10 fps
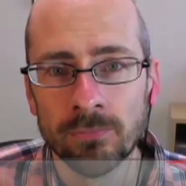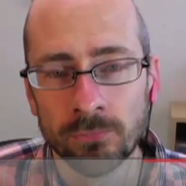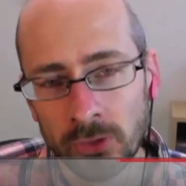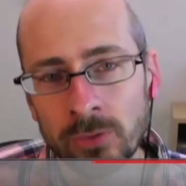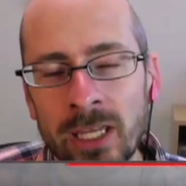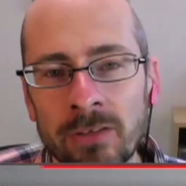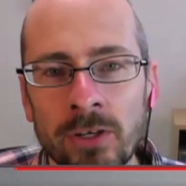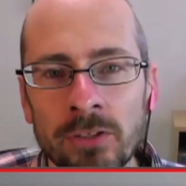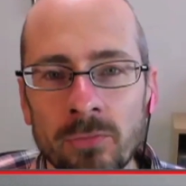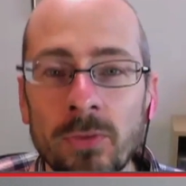Welcome back,
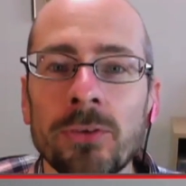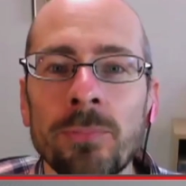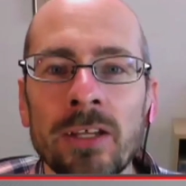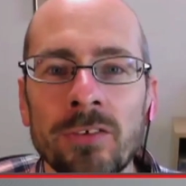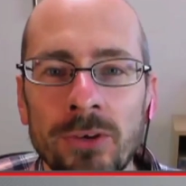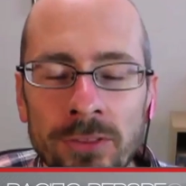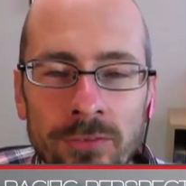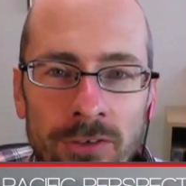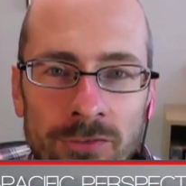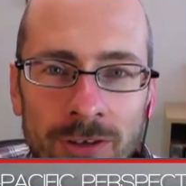friends. Welcome back to
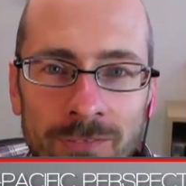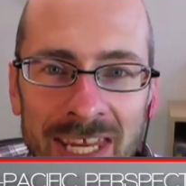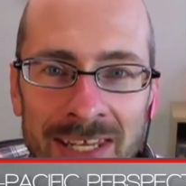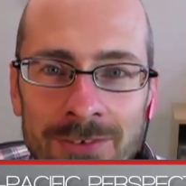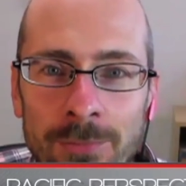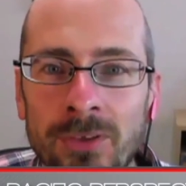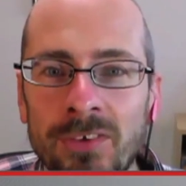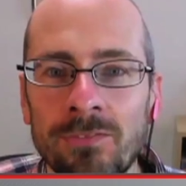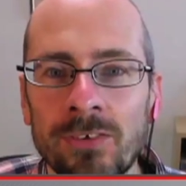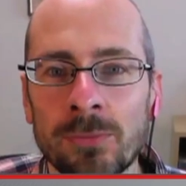another edition of Asia
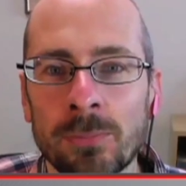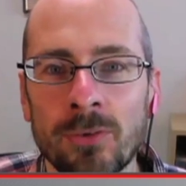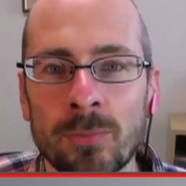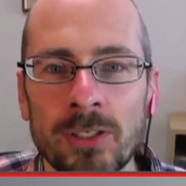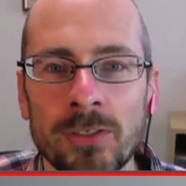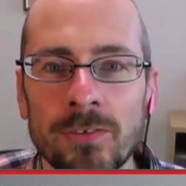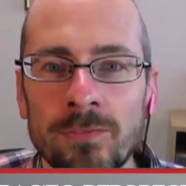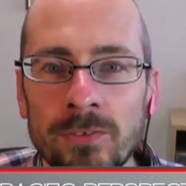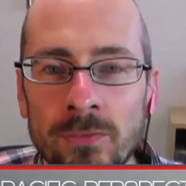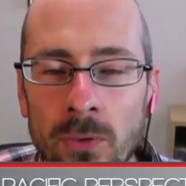Pacific
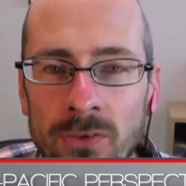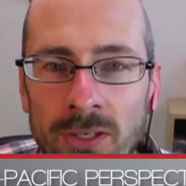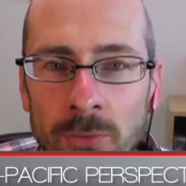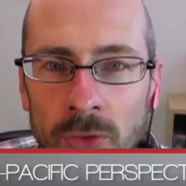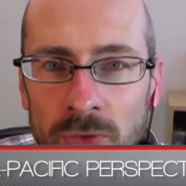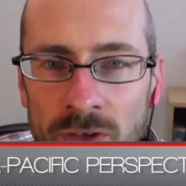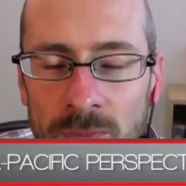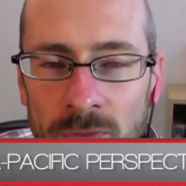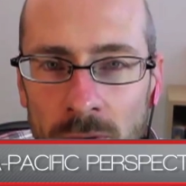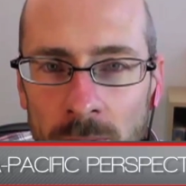Perspective. Of course, I'm your host,
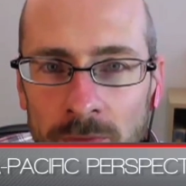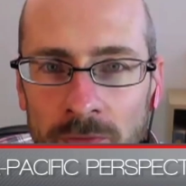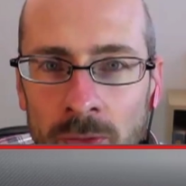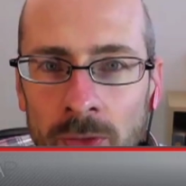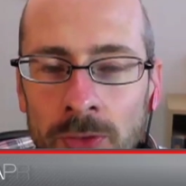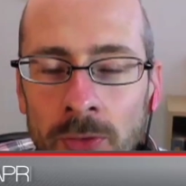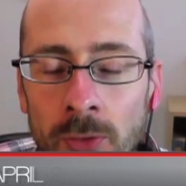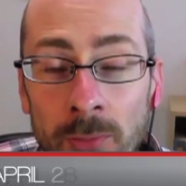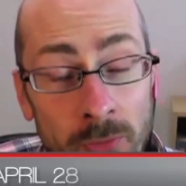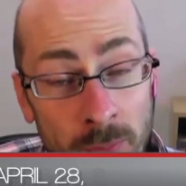James Corbett of
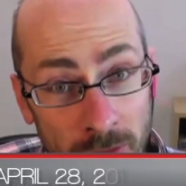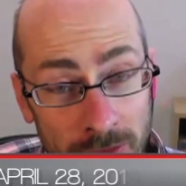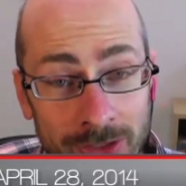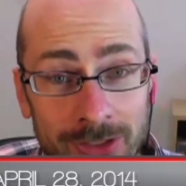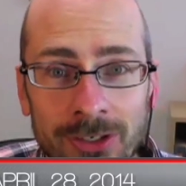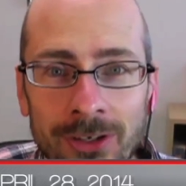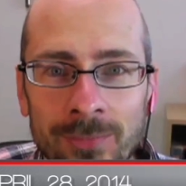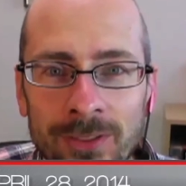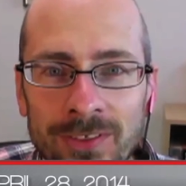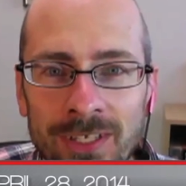
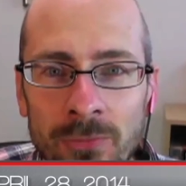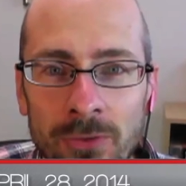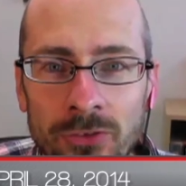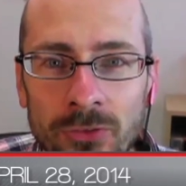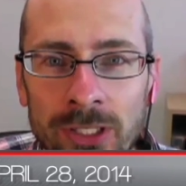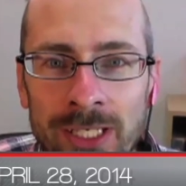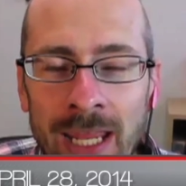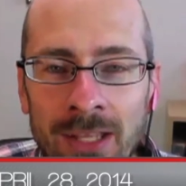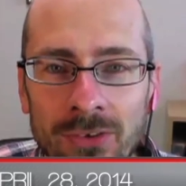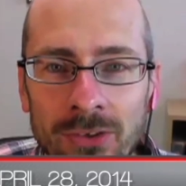CorbettReport.com, and today we're joined,
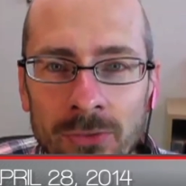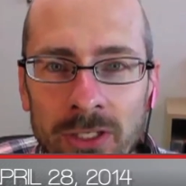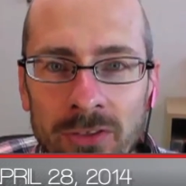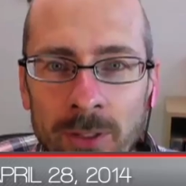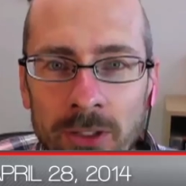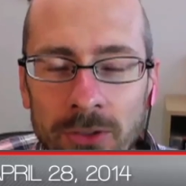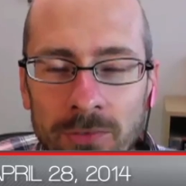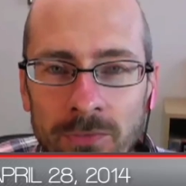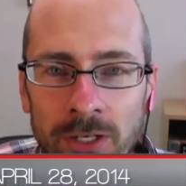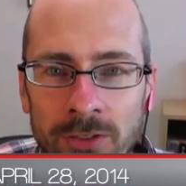as always, by our
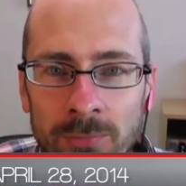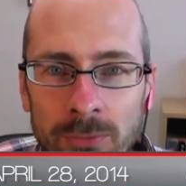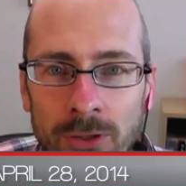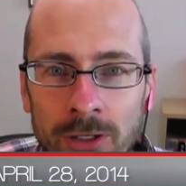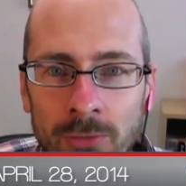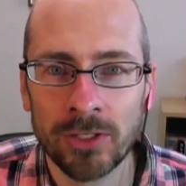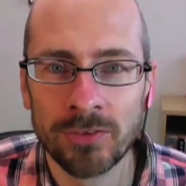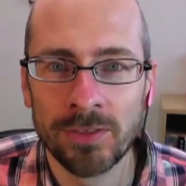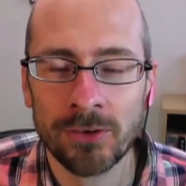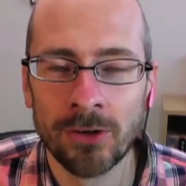good friend Broc
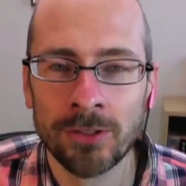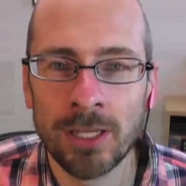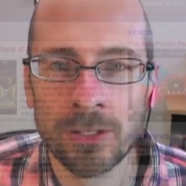West there on the